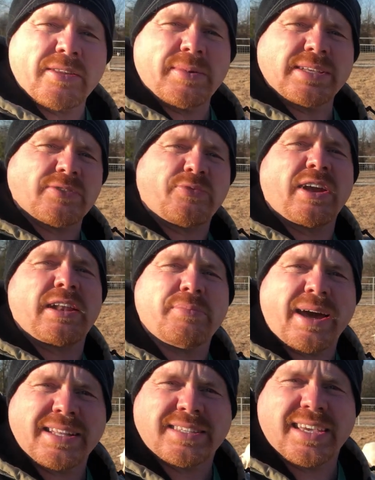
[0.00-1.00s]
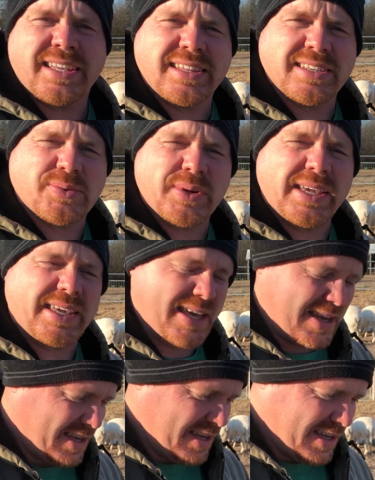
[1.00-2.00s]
with them. As a friend of mine said this week,